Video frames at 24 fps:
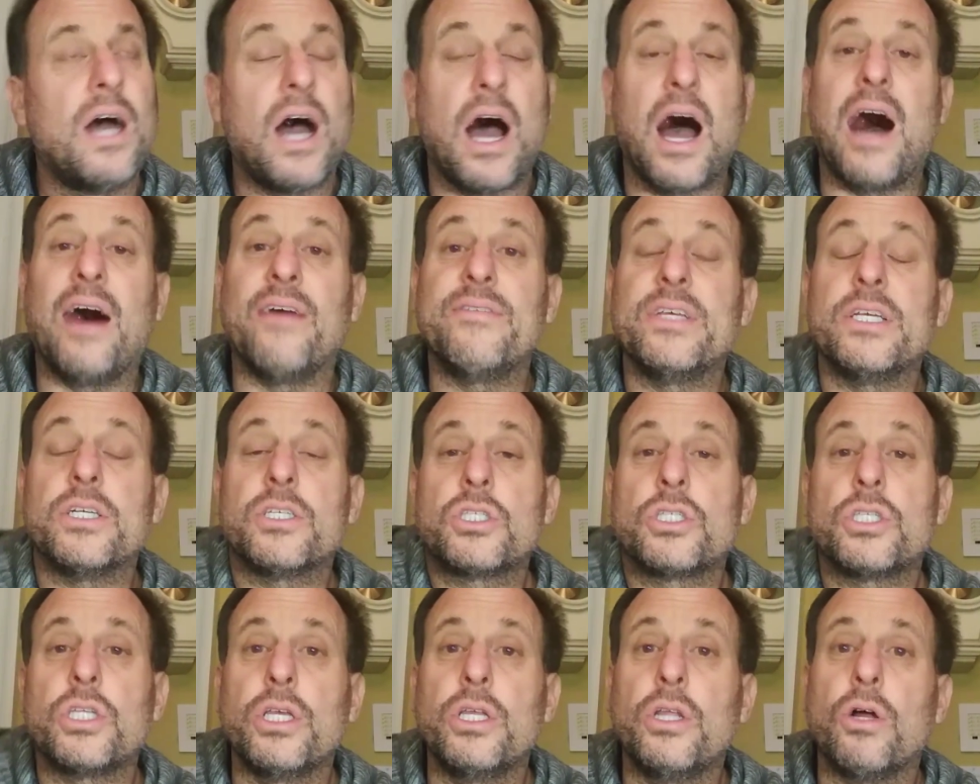
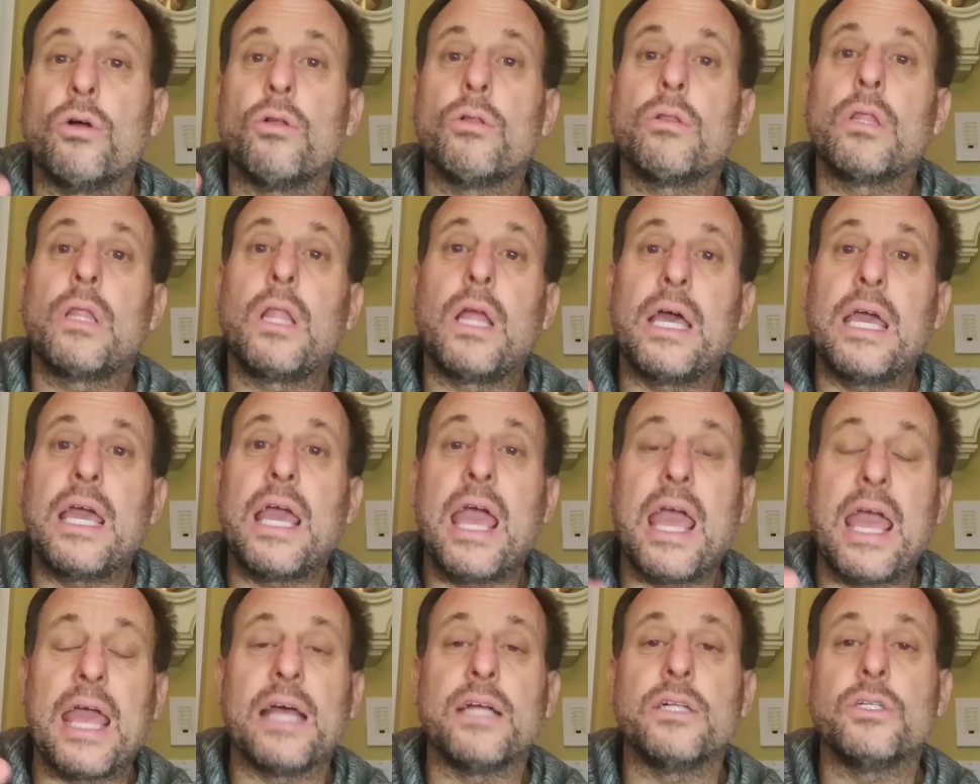Obviously, don't lay
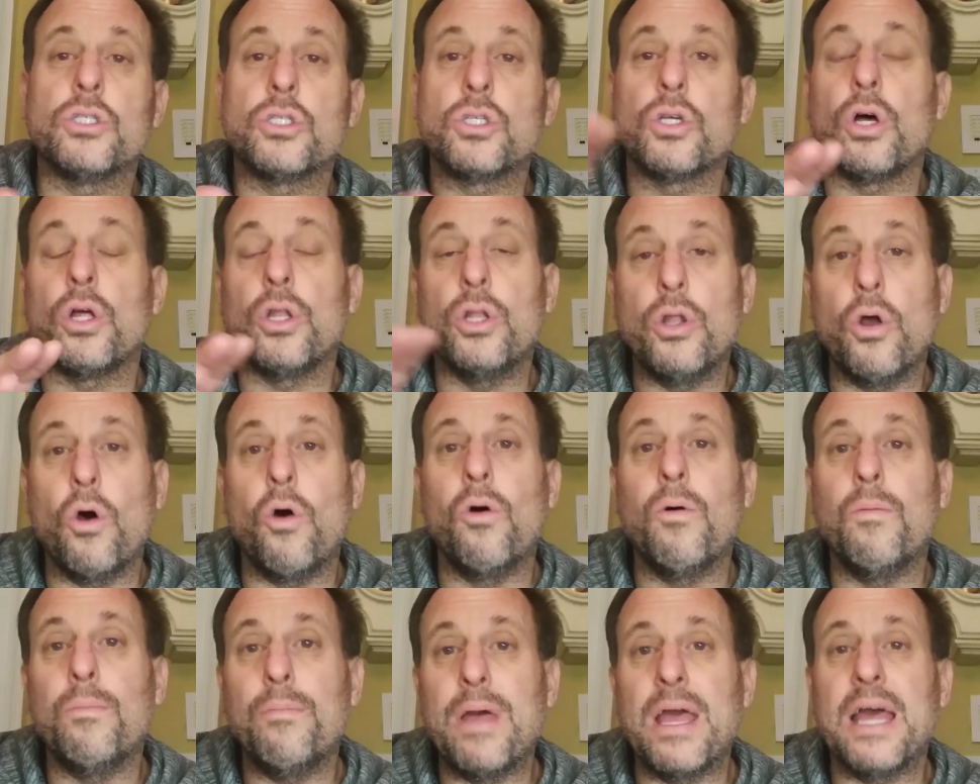hands on
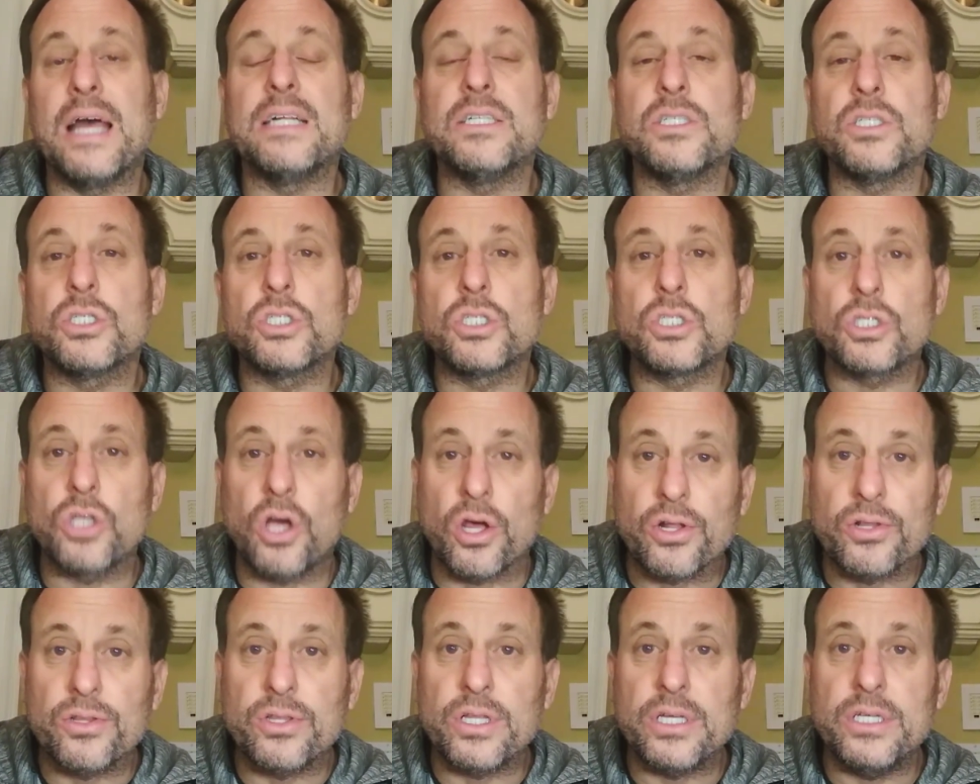no man
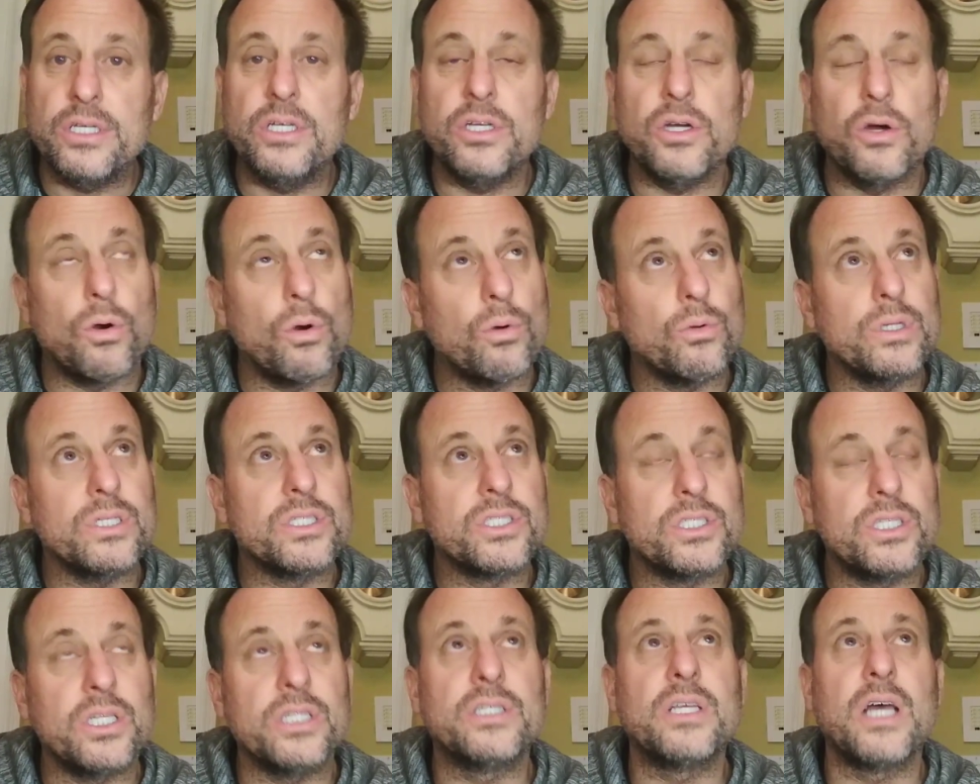suddenly. You
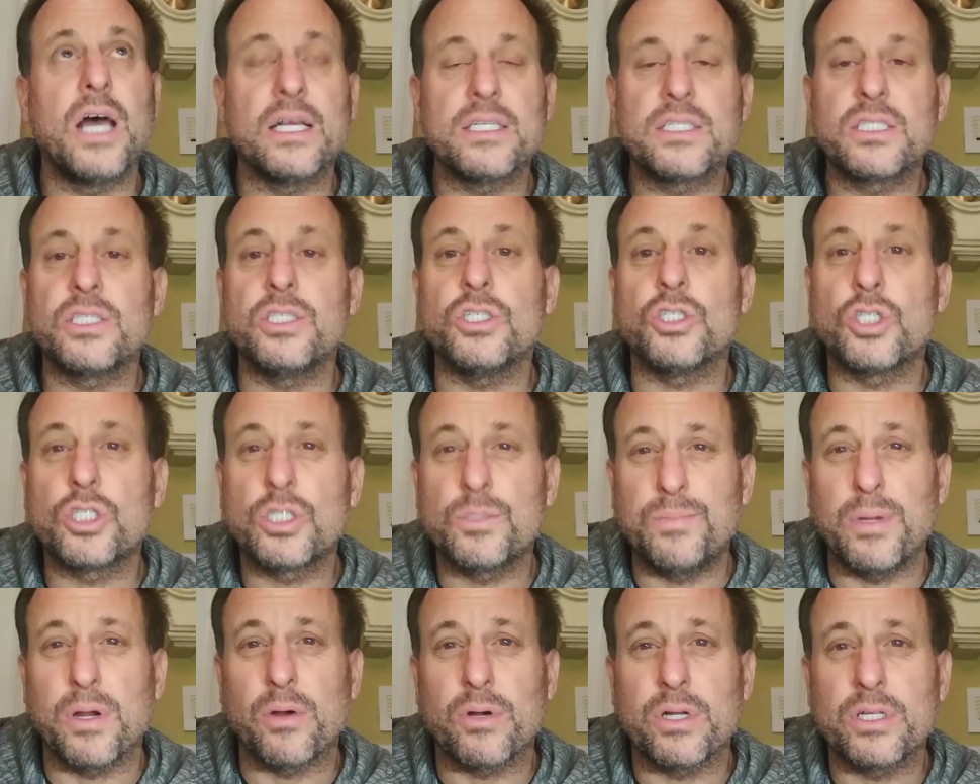always detest the
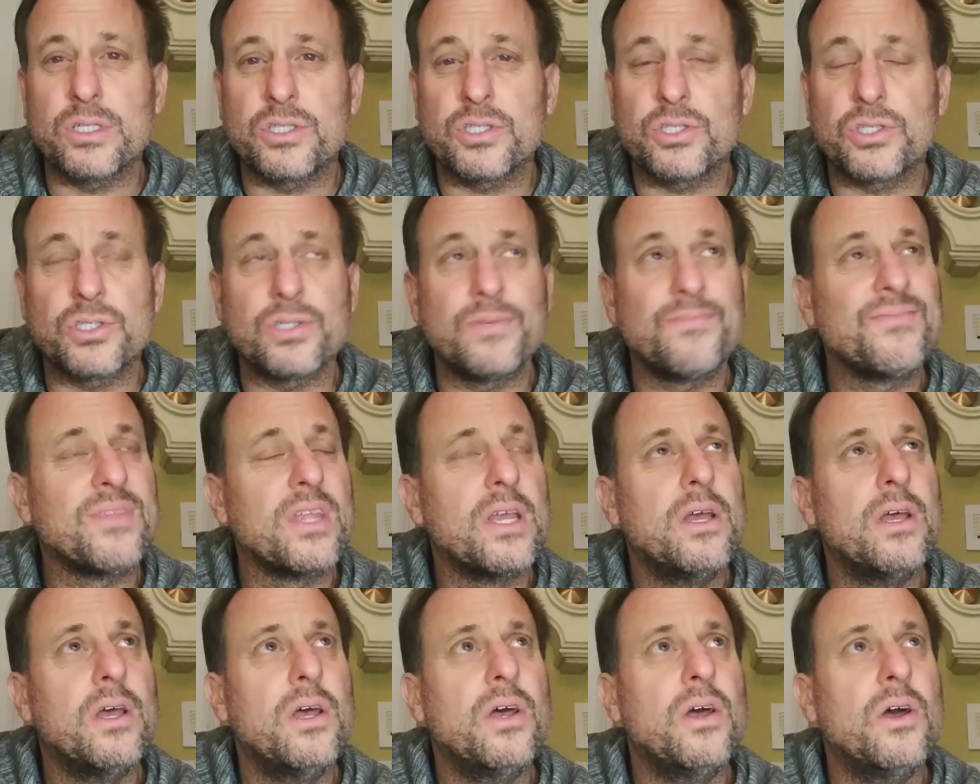spirits.
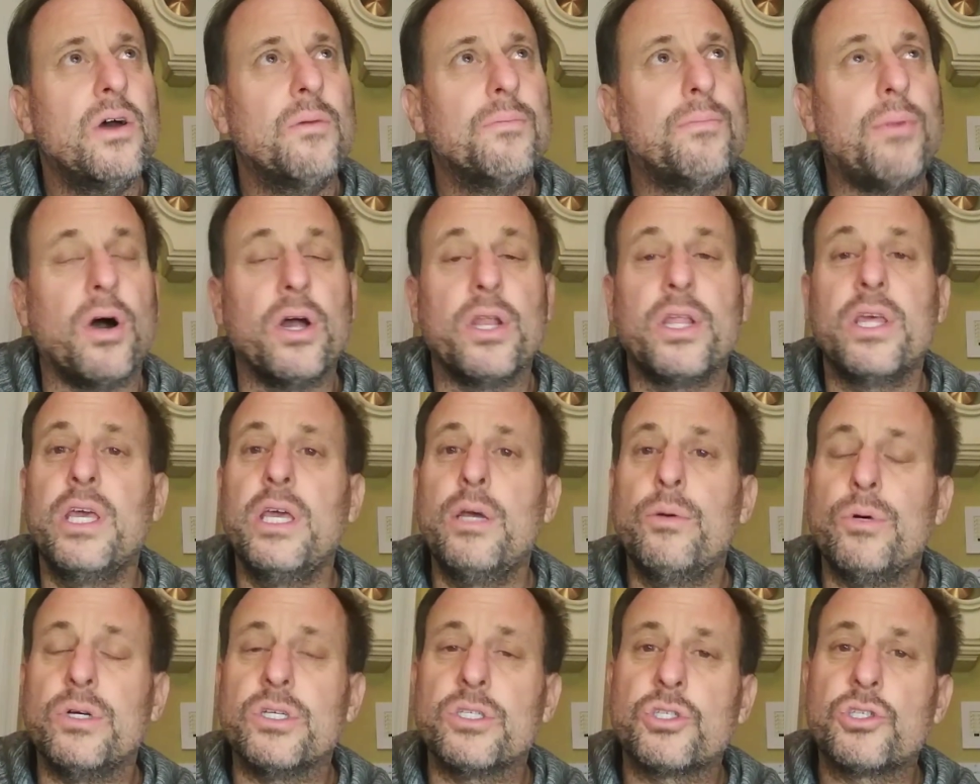But he
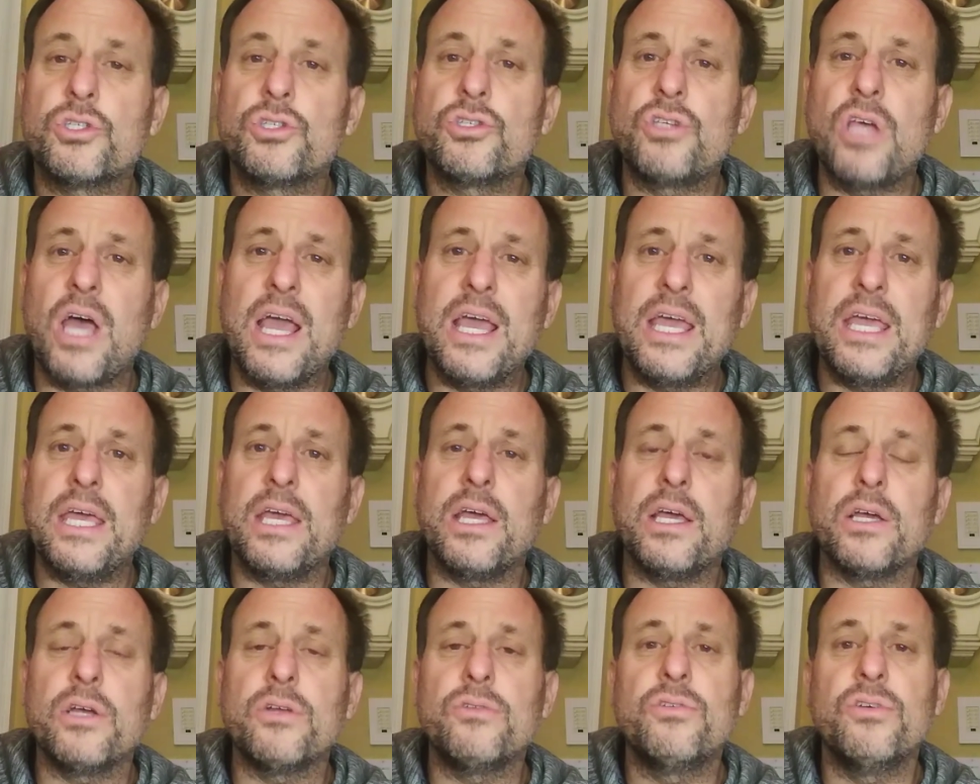was
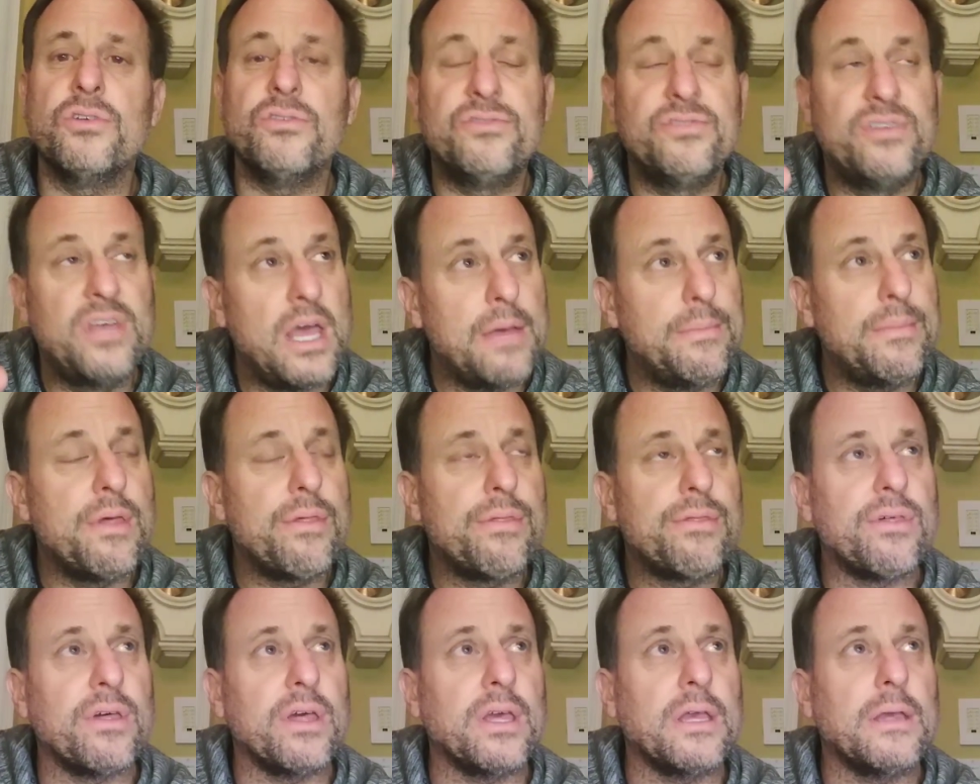saying to
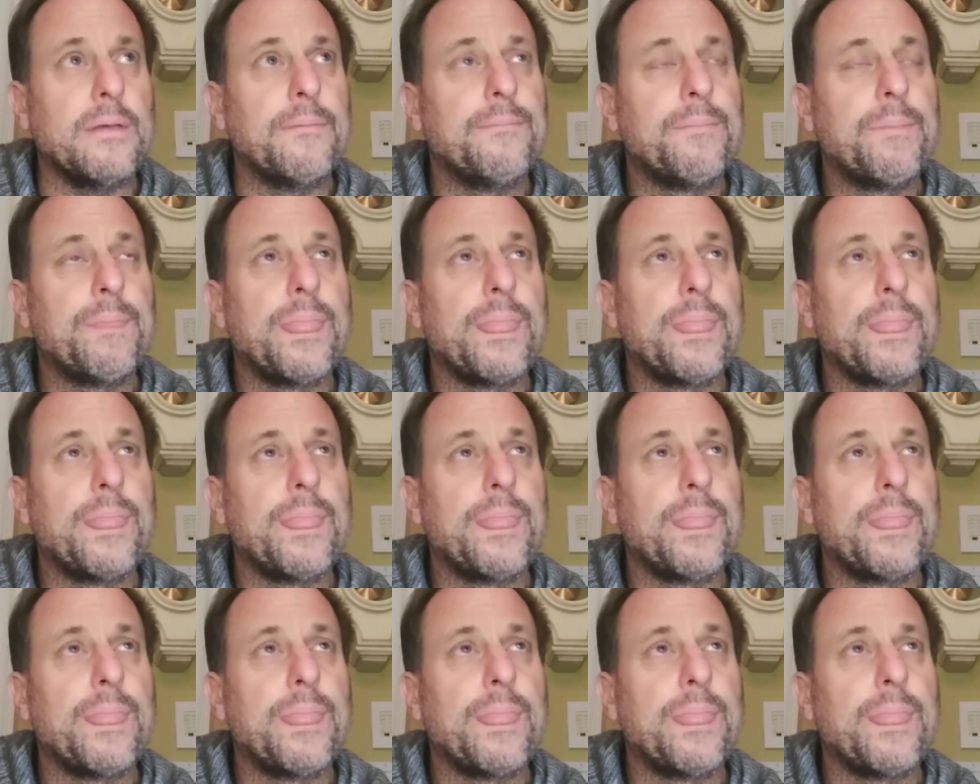Timothy,